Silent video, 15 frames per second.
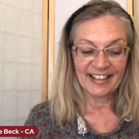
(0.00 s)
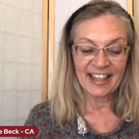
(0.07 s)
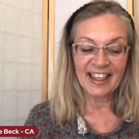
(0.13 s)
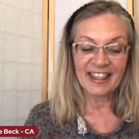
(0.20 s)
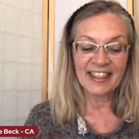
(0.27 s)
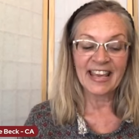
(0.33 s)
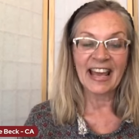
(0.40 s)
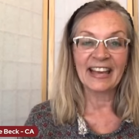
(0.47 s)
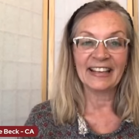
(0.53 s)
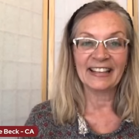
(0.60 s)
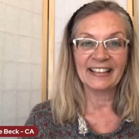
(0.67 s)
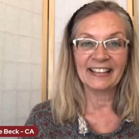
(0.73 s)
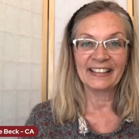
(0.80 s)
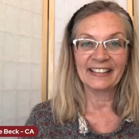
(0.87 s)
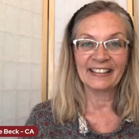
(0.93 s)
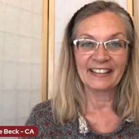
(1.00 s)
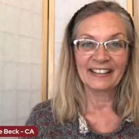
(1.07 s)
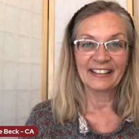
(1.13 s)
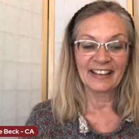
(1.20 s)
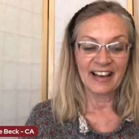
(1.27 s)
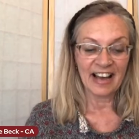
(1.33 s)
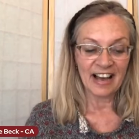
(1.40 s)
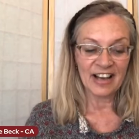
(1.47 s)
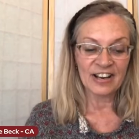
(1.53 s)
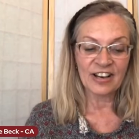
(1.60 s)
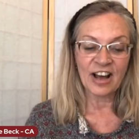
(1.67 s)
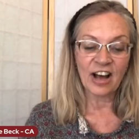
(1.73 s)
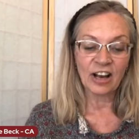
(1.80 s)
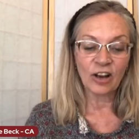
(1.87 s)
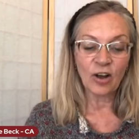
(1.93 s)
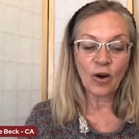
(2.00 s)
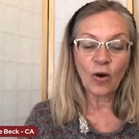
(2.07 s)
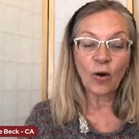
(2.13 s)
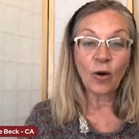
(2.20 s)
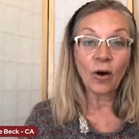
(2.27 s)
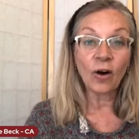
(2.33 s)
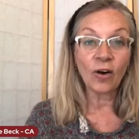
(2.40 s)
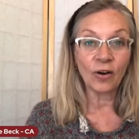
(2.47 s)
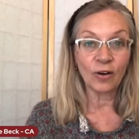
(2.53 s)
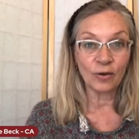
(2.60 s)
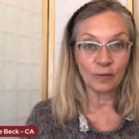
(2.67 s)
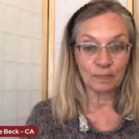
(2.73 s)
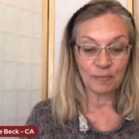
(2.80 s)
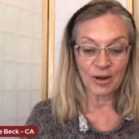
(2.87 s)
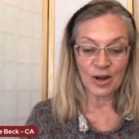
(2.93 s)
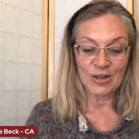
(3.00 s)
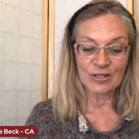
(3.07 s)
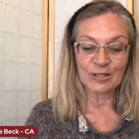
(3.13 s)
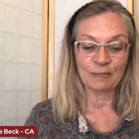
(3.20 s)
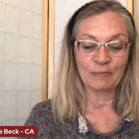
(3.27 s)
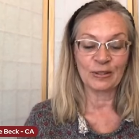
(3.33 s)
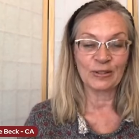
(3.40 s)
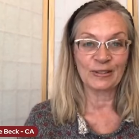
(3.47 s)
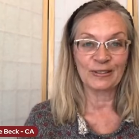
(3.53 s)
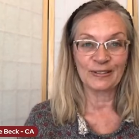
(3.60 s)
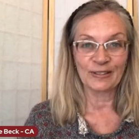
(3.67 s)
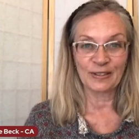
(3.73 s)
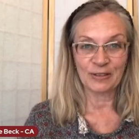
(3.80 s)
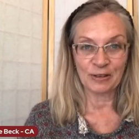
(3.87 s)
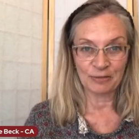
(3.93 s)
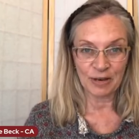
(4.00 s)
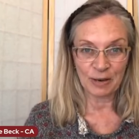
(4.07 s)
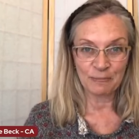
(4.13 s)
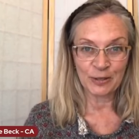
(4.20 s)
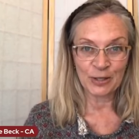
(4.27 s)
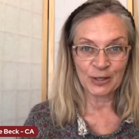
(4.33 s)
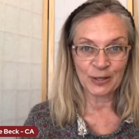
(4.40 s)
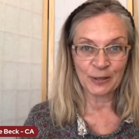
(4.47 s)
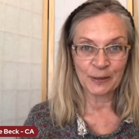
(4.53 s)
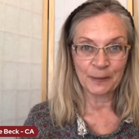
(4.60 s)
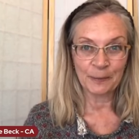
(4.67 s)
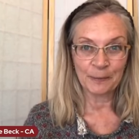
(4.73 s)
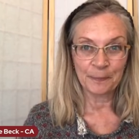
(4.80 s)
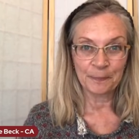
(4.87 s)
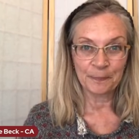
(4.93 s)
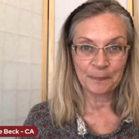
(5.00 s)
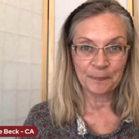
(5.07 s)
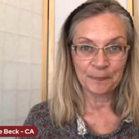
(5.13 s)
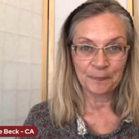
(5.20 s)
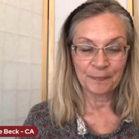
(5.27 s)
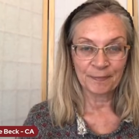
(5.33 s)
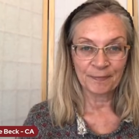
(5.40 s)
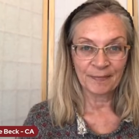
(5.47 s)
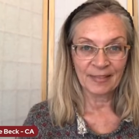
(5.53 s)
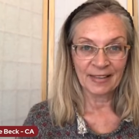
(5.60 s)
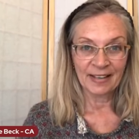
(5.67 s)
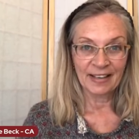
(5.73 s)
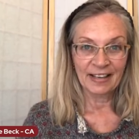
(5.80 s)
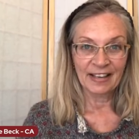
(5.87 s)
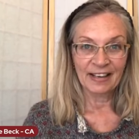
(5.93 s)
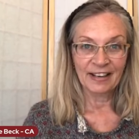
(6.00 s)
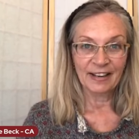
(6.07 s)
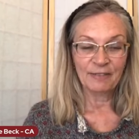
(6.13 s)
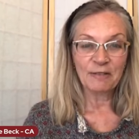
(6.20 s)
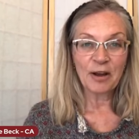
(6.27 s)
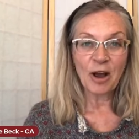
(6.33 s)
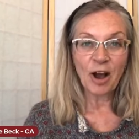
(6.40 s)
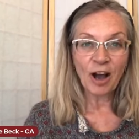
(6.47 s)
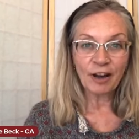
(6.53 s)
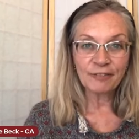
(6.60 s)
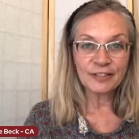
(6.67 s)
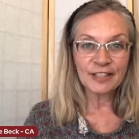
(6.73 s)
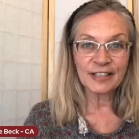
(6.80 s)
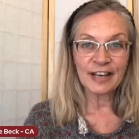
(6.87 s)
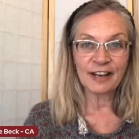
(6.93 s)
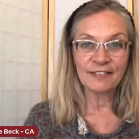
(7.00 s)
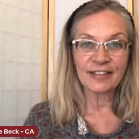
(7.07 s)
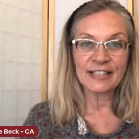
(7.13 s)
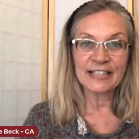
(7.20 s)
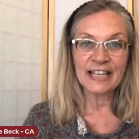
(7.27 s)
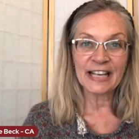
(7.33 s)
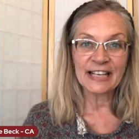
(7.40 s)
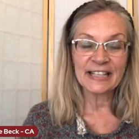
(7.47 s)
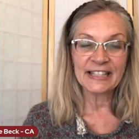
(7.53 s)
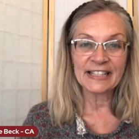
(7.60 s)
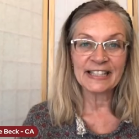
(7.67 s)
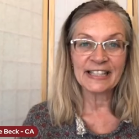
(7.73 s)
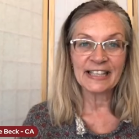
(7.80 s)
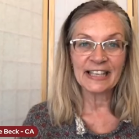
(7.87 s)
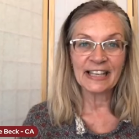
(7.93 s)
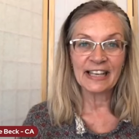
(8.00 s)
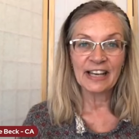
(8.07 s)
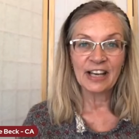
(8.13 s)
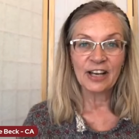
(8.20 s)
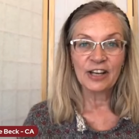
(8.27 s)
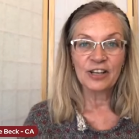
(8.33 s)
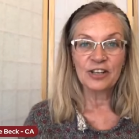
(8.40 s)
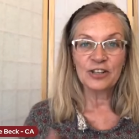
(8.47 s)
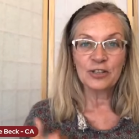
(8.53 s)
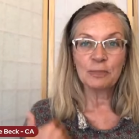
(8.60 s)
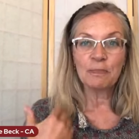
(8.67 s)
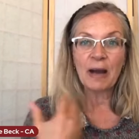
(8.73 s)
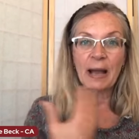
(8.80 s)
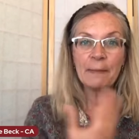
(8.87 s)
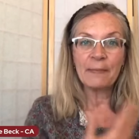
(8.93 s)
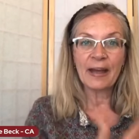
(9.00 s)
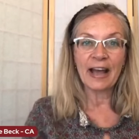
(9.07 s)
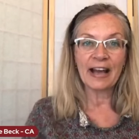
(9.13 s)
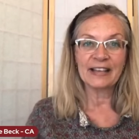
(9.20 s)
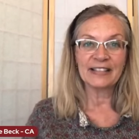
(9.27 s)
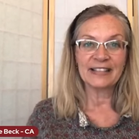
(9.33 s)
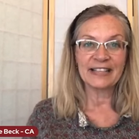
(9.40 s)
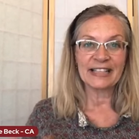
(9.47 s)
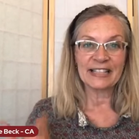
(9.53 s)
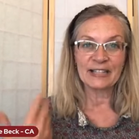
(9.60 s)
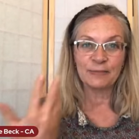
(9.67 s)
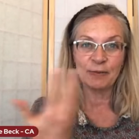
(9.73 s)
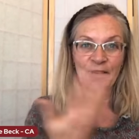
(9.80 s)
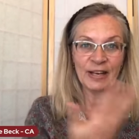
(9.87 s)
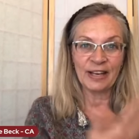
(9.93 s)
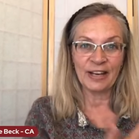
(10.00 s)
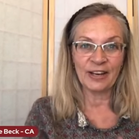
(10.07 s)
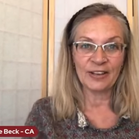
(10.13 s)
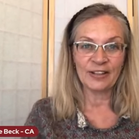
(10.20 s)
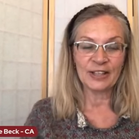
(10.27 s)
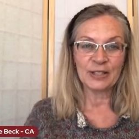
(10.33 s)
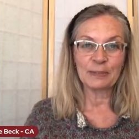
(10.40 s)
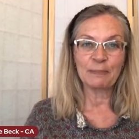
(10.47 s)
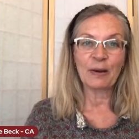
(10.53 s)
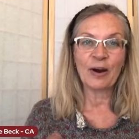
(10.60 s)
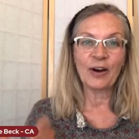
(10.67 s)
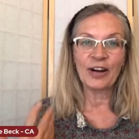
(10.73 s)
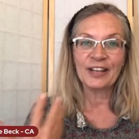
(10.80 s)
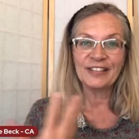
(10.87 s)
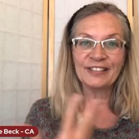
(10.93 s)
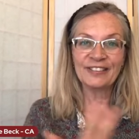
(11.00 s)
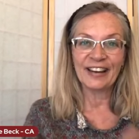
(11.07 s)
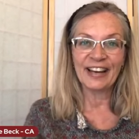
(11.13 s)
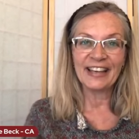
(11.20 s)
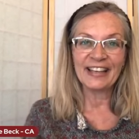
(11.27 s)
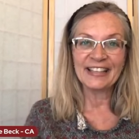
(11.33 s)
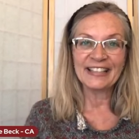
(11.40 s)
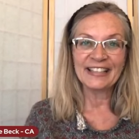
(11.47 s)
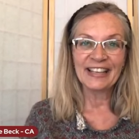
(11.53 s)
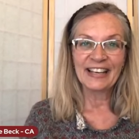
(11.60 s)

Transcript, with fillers: then annul all possible corruption. We often have the tendency to bypass this one here, this part, right?